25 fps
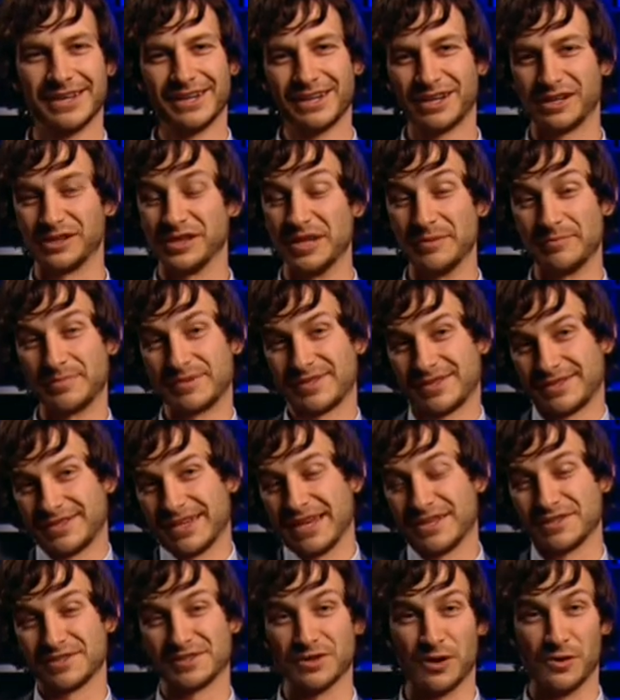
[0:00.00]
clips
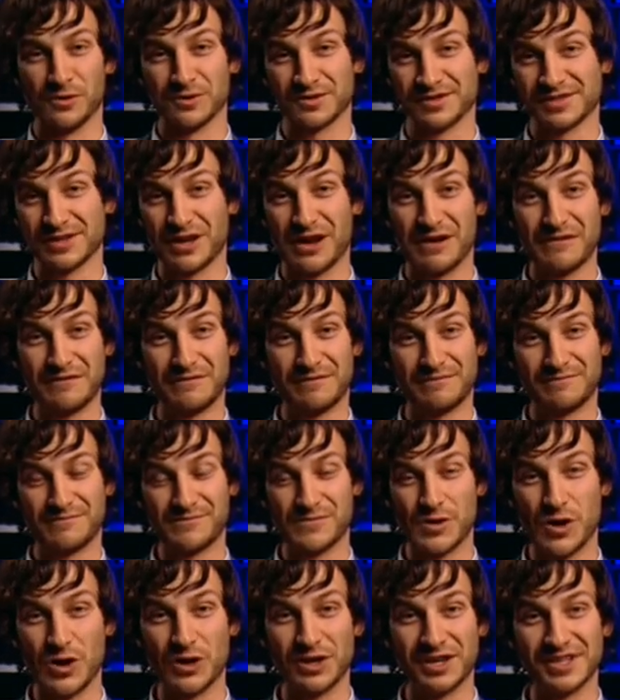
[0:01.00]
and songs I've
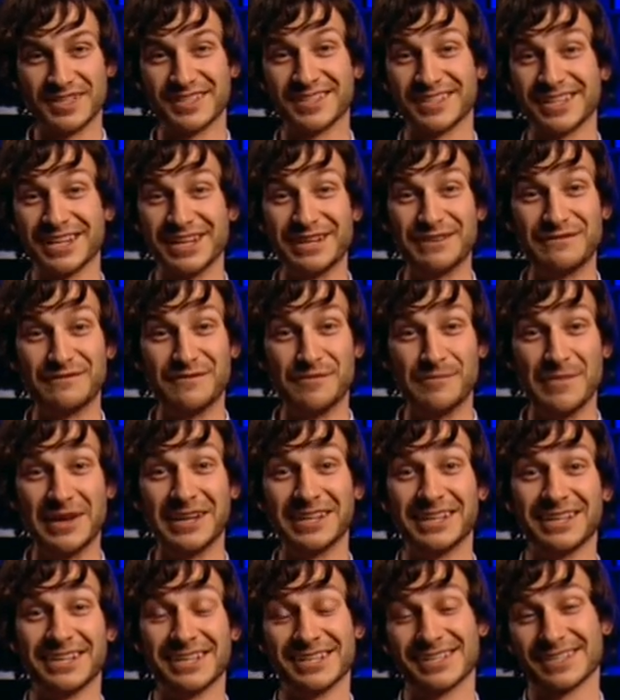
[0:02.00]
heard and seen for many
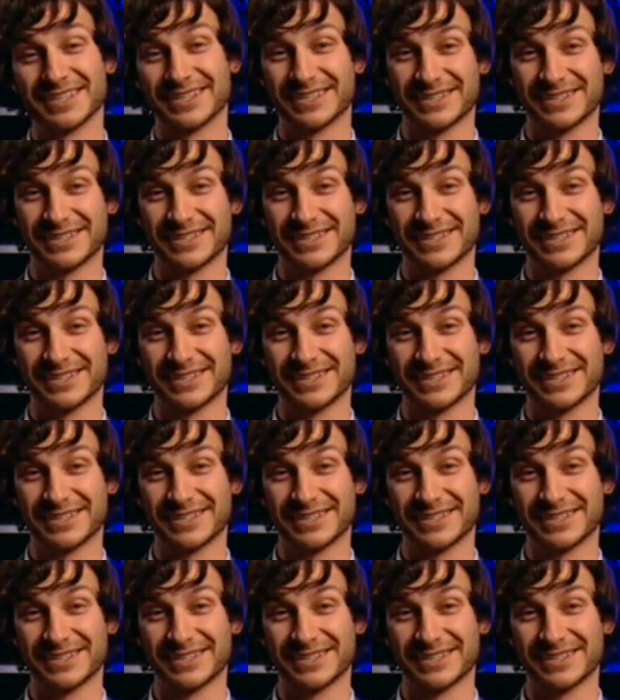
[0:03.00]
years.